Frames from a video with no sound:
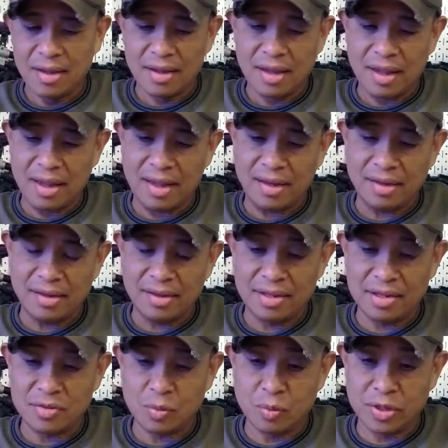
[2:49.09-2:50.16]
And
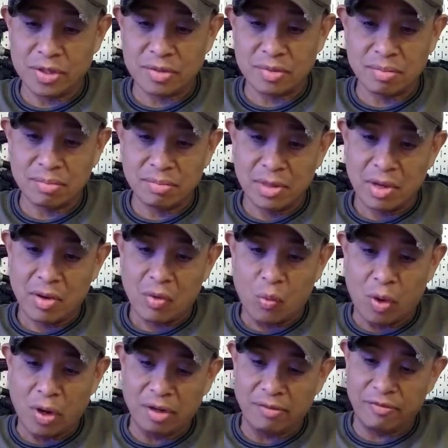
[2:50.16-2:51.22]
this was
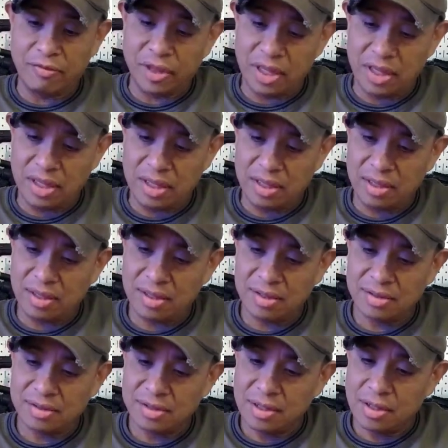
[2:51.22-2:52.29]
one of the
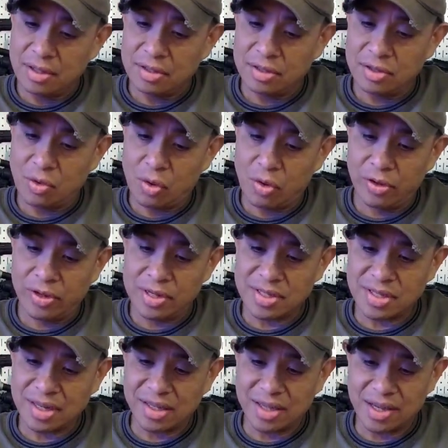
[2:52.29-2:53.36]
toys,
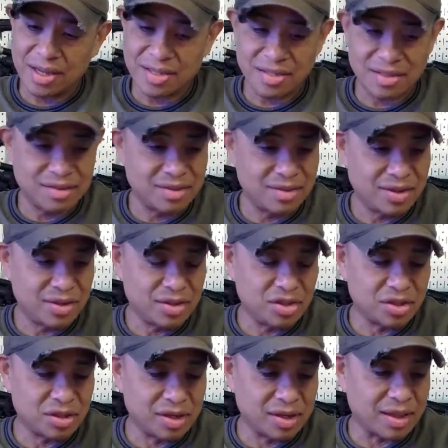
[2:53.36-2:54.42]
I guess,
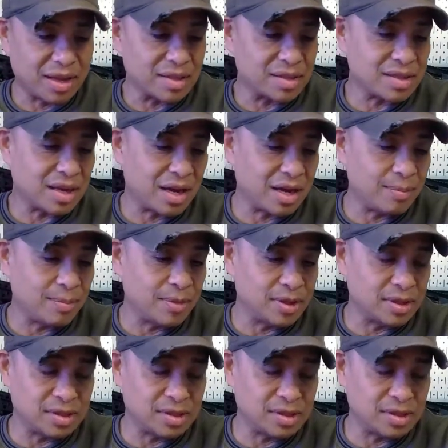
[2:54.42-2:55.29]
during that time that